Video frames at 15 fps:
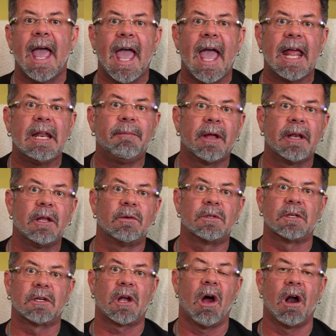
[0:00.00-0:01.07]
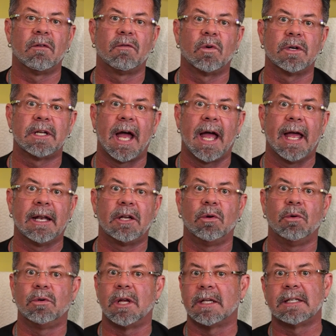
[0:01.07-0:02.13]
Anybody who's a carnivore diet
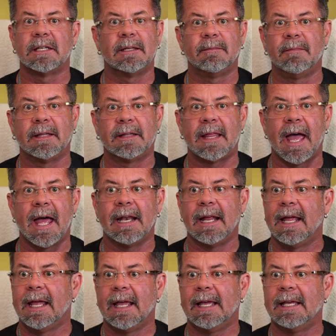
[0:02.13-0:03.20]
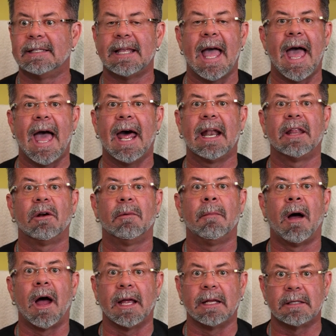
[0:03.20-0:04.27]
who doesn't admit that is out of their
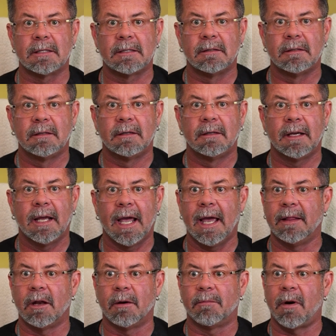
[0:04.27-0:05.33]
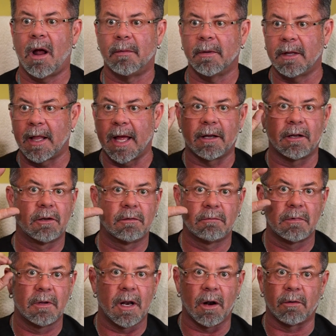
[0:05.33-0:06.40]
minds, and they're probably like,
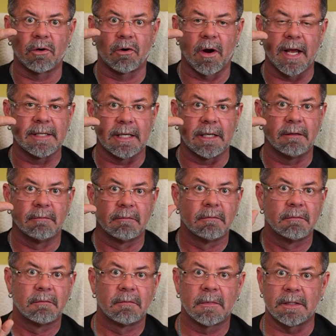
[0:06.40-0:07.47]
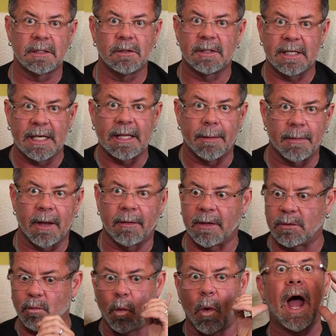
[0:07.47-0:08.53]
you know, crazy. because you see them. They have
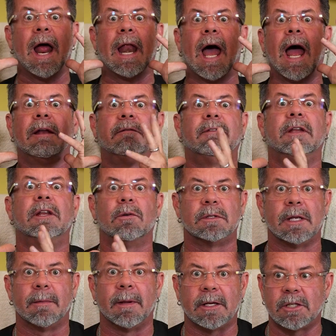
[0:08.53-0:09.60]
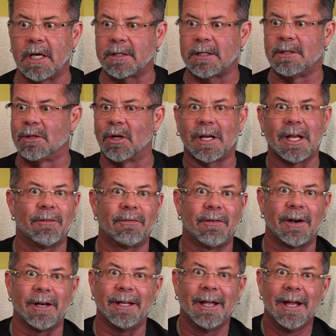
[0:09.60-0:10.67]
these wide-eyed videos they make. Justin's looking at
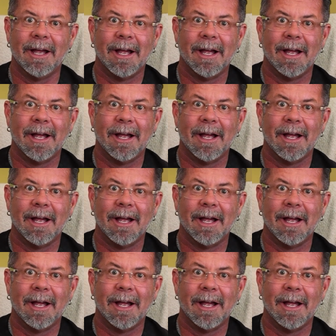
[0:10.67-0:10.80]
funny.